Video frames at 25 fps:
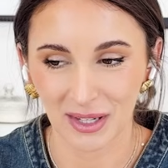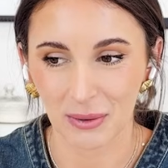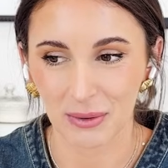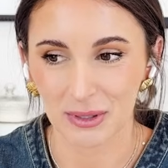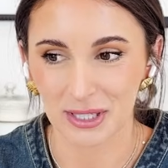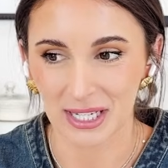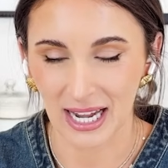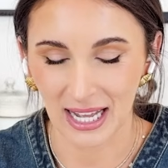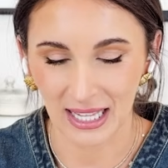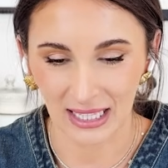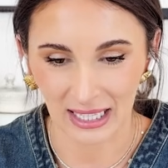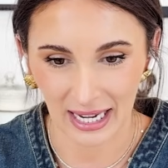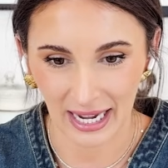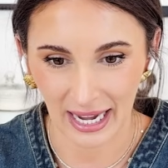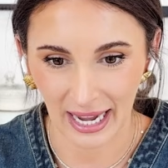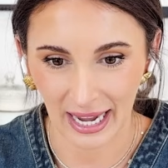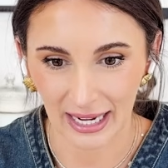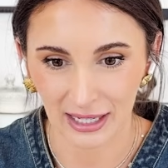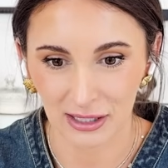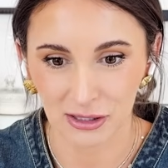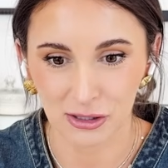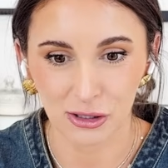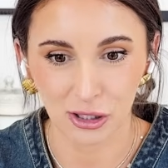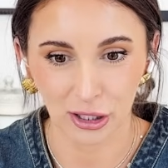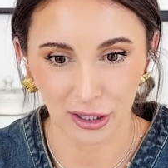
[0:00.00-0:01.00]
I went to
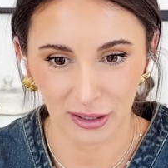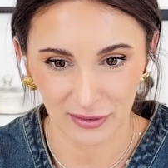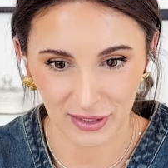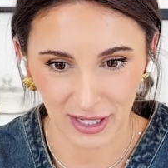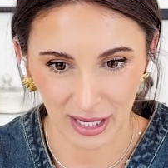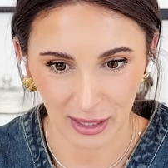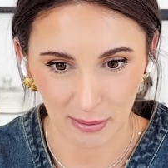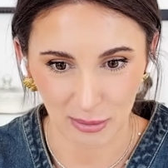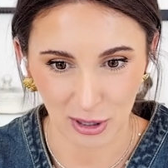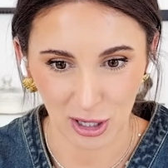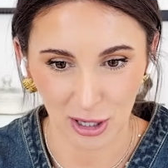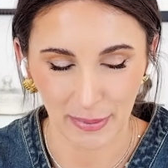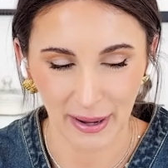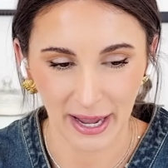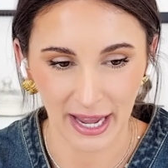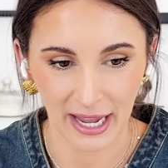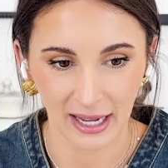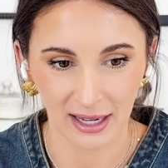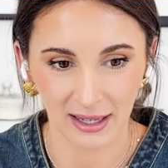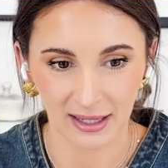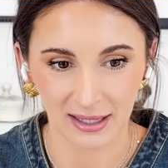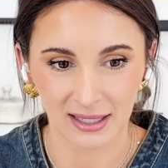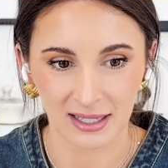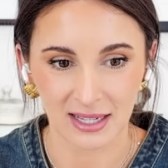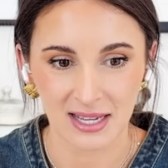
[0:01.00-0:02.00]
LAX. Should have done
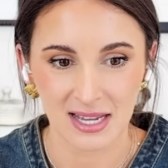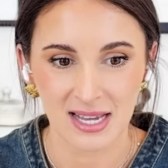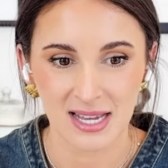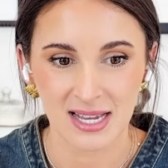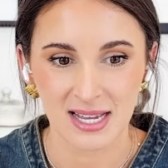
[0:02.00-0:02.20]
Burbank.